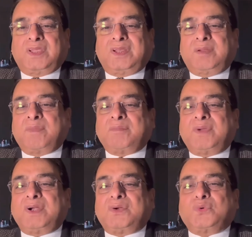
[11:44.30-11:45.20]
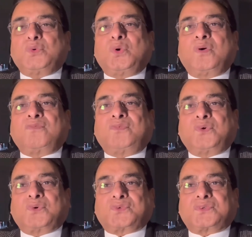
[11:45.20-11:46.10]
Remember rule of
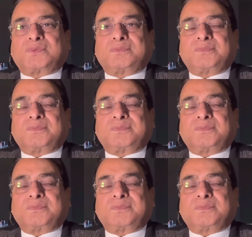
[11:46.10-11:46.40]
4s.